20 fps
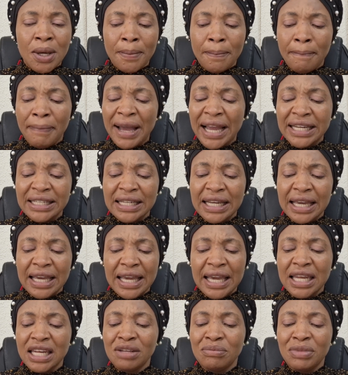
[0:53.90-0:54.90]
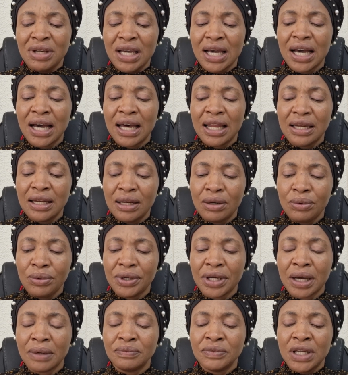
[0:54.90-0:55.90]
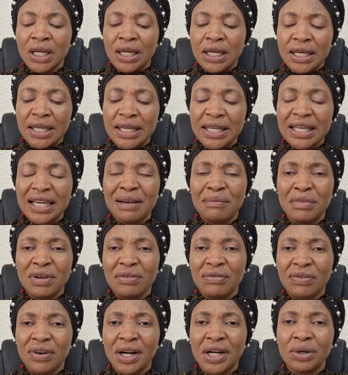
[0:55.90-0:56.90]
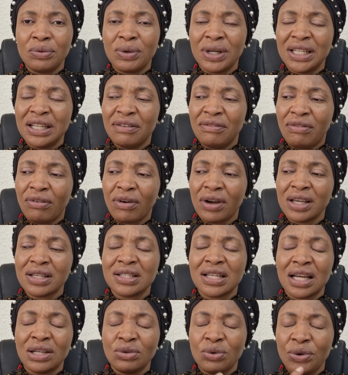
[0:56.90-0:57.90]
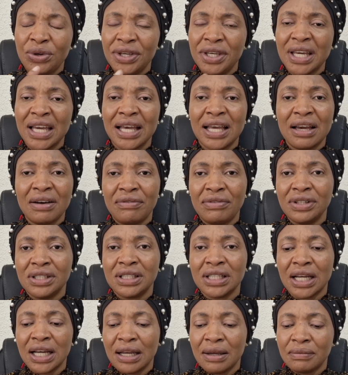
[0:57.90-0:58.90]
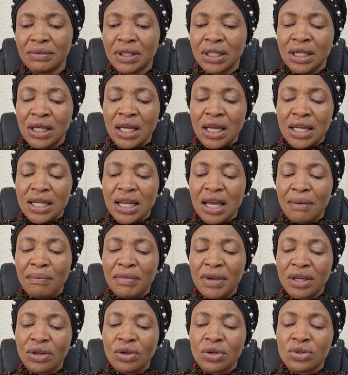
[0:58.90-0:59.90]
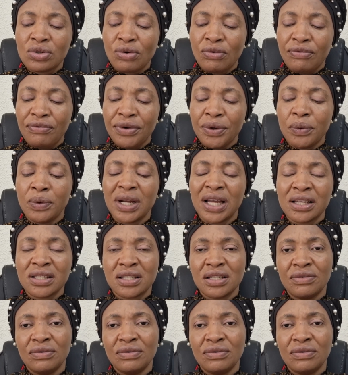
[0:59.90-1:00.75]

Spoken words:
by the enemy. Hallelujah. Hear me very well. The voice that you hear every time that make you to feel as